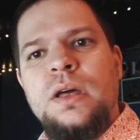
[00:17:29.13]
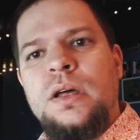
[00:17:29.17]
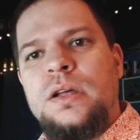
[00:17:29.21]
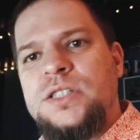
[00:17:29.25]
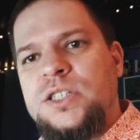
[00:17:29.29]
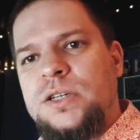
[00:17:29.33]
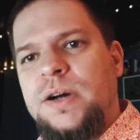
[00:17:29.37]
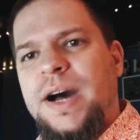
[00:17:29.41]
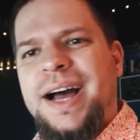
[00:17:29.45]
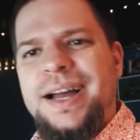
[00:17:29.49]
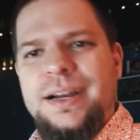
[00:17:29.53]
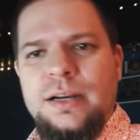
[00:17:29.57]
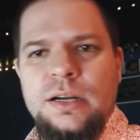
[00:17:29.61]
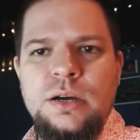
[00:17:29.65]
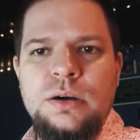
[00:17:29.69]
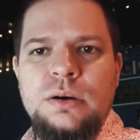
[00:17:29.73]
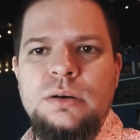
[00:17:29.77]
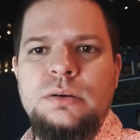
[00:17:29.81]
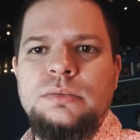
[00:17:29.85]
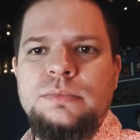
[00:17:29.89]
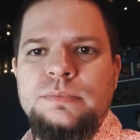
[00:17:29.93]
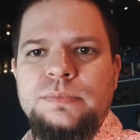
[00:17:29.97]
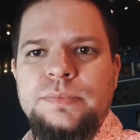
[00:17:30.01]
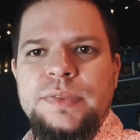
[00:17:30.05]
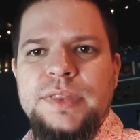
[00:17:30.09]
So I
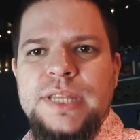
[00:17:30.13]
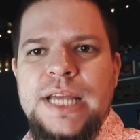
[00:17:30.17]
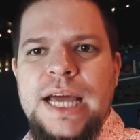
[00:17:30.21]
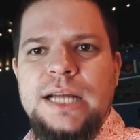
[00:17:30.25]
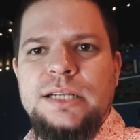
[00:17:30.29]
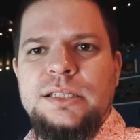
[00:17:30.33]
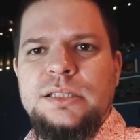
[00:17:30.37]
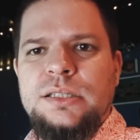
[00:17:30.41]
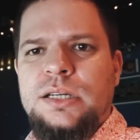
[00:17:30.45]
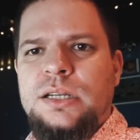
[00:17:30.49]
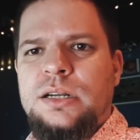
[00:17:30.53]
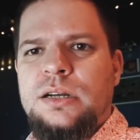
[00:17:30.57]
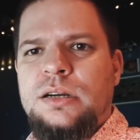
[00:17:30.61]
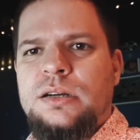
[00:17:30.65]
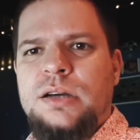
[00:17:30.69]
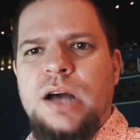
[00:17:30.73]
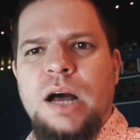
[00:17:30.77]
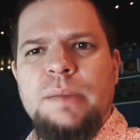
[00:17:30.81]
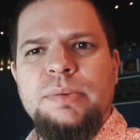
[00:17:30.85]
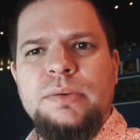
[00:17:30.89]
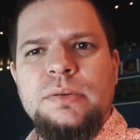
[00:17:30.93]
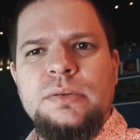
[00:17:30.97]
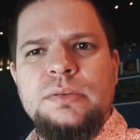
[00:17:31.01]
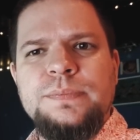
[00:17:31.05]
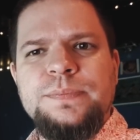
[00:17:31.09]
know that in a
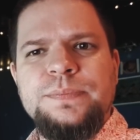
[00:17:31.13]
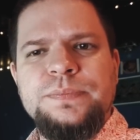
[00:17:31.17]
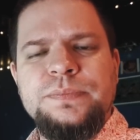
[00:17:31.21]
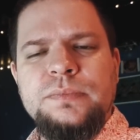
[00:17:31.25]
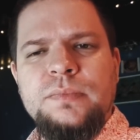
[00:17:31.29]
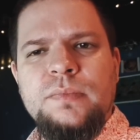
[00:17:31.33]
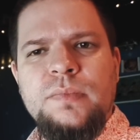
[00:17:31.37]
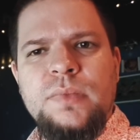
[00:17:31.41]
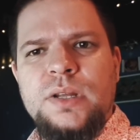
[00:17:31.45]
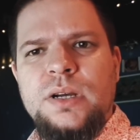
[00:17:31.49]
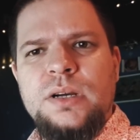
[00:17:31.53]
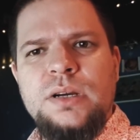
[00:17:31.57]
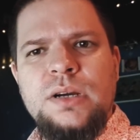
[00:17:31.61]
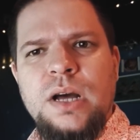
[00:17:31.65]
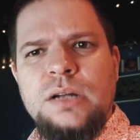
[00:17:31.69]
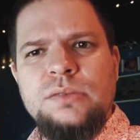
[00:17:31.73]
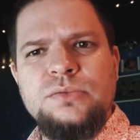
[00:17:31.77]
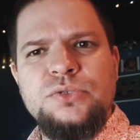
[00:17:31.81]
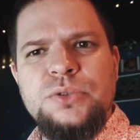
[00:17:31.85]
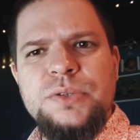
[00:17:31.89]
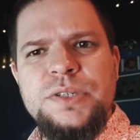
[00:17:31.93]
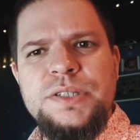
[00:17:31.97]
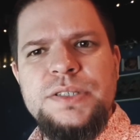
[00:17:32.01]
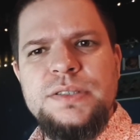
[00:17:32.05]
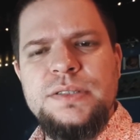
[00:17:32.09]
couple
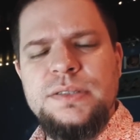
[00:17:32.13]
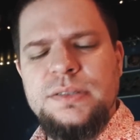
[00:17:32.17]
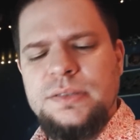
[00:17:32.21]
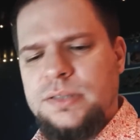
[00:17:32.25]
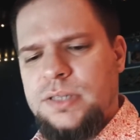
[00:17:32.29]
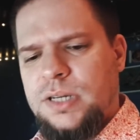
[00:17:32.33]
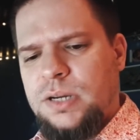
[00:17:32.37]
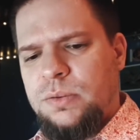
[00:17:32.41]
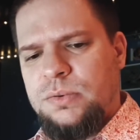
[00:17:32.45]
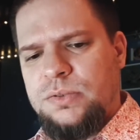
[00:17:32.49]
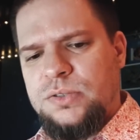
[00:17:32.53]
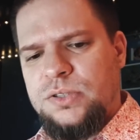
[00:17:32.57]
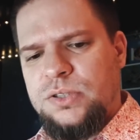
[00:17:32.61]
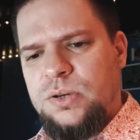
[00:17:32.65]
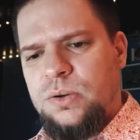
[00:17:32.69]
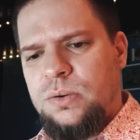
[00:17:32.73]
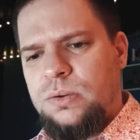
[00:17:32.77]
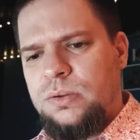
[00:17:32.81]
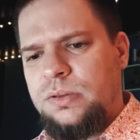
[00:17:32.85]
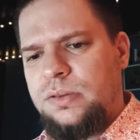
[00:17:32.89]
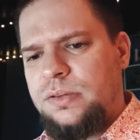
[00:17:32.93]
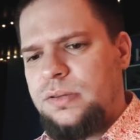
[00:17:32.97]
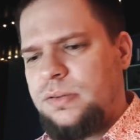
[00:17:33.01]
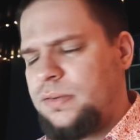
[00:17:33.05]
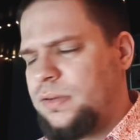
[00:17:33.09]
countries it was
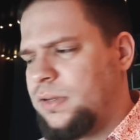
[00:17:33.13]
called